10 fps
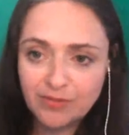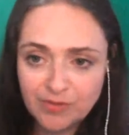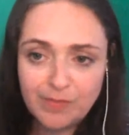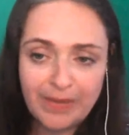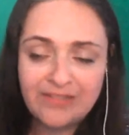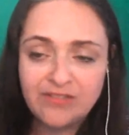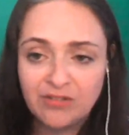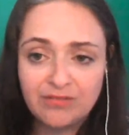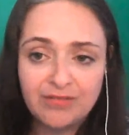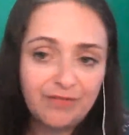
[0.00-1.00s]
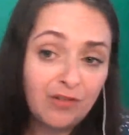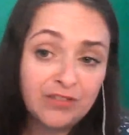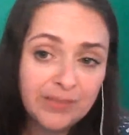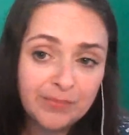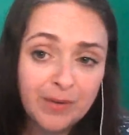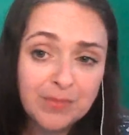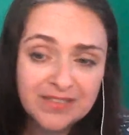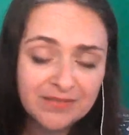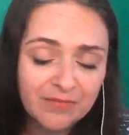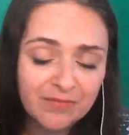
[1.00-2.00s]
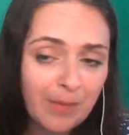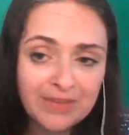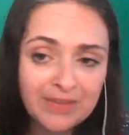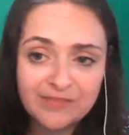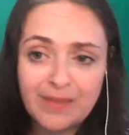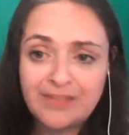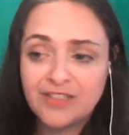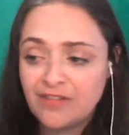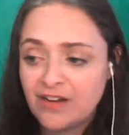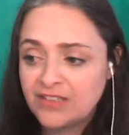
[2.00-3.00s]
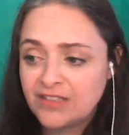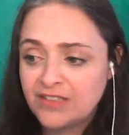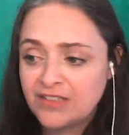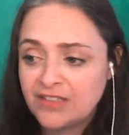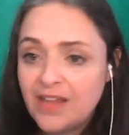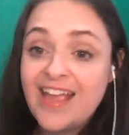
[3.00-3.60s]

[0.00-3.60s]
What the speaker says: which was based on the faulty premise of weapons of mass destruction,